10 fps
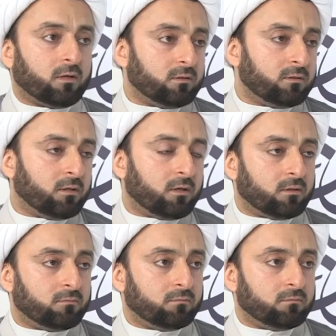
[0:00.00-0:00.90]
and
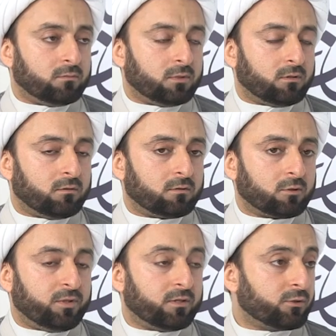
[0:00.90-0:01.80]
um, uh,
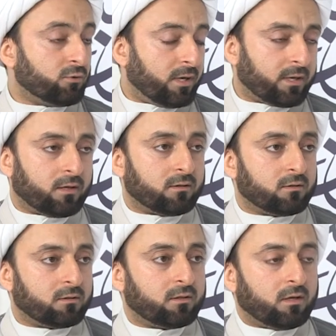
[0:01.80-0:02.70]
repeat the surah again.
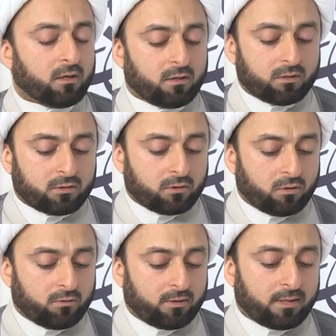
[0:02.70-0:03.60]
Okay.
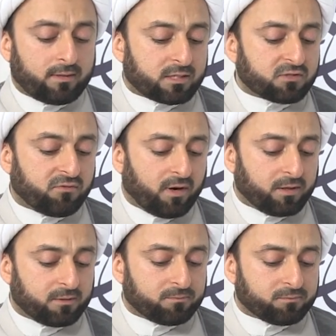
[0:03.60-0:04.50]
So th that's
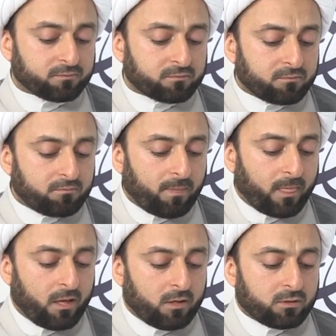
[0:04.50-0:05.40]
fine.
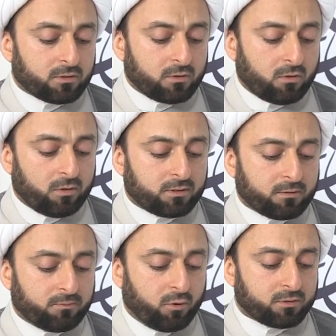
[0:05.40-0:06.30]
So it's
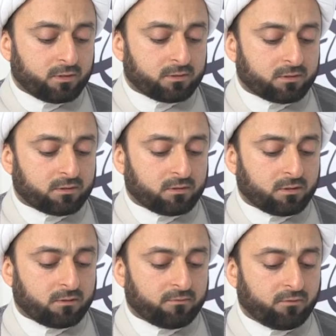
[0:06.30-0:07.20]
important
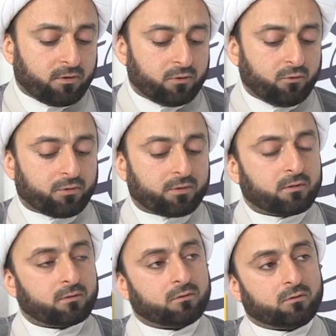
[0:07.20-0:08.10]
uh, for the youth
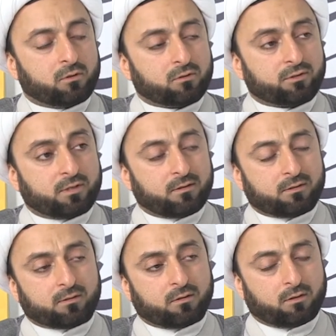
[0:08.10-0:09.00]
to understand
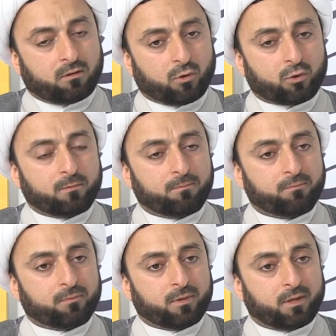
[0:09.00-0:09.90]
this uh, hukum
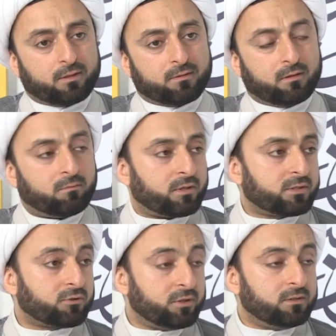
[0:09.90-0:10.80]
that they
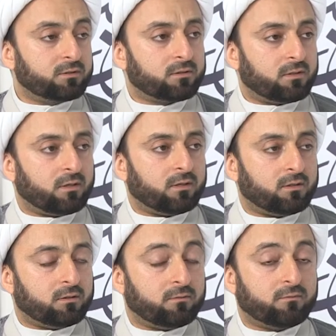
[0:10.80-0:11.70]
must read
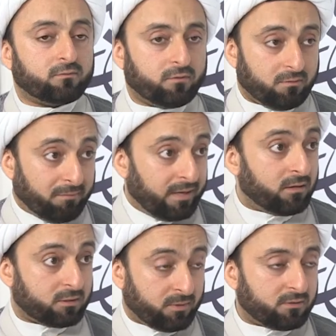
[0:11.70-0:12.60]
uh, for the male
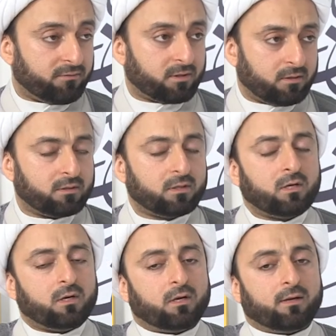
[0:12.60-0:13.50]
specifically, mm
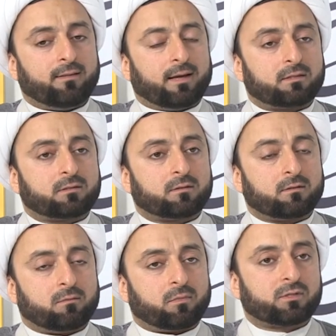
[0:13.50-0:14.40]
-hmm. that
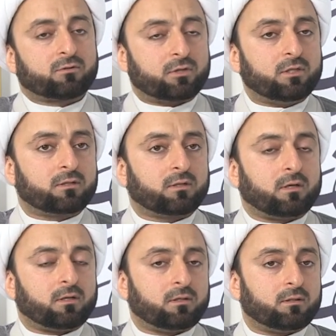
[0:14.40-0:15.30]
they must read
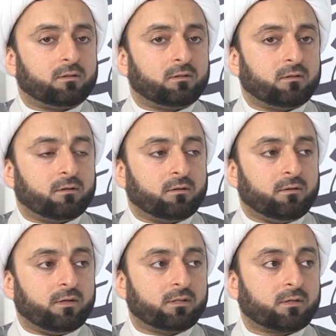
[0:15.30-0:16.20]
uh,
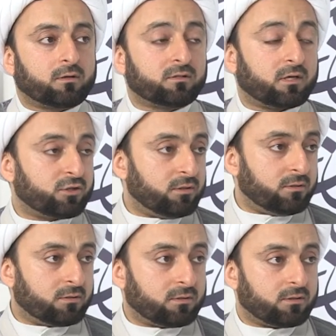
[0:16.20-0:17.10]
these three
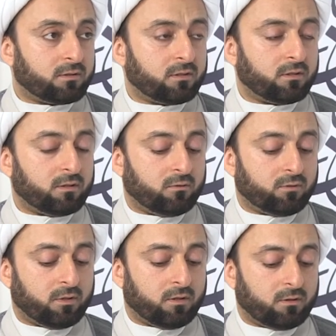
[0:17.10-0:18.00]
sessions uh,
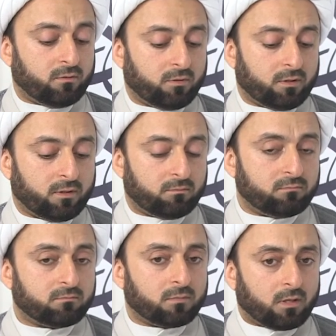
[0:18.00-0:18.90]
with a with a
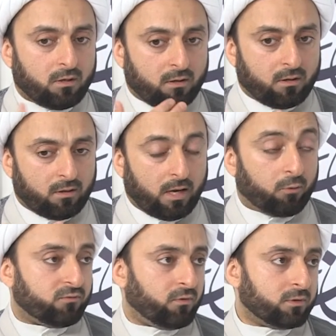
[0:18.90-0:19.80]

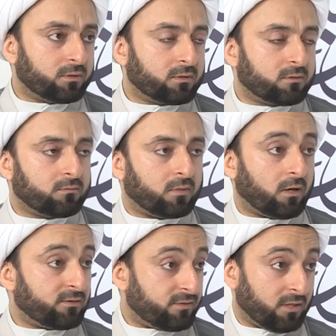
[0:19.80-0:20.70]
loud voice, and
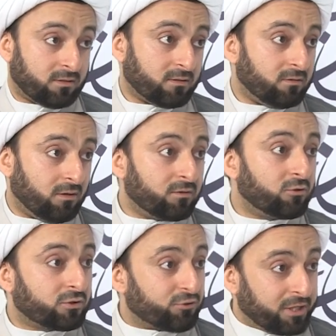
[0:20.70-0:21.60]
as I said, not to
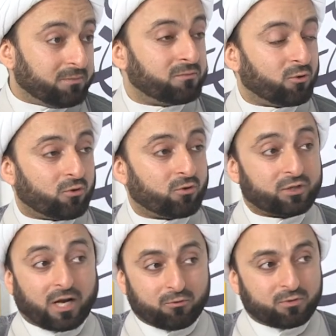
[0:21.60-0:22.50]
scream or, or
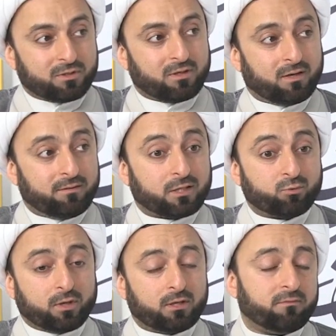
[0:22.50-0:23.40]
shout. That
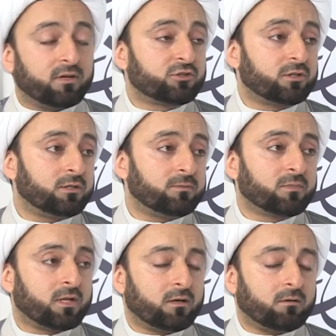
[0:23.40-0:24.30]
will eventually
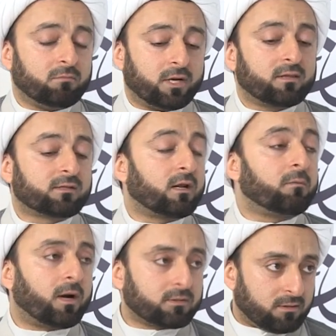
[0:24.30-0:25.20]
make the salah
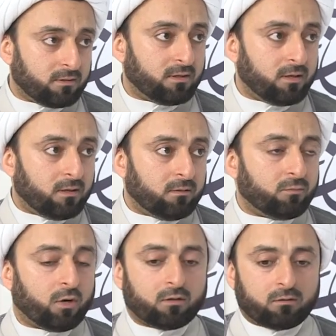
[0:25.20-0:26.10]
batil, but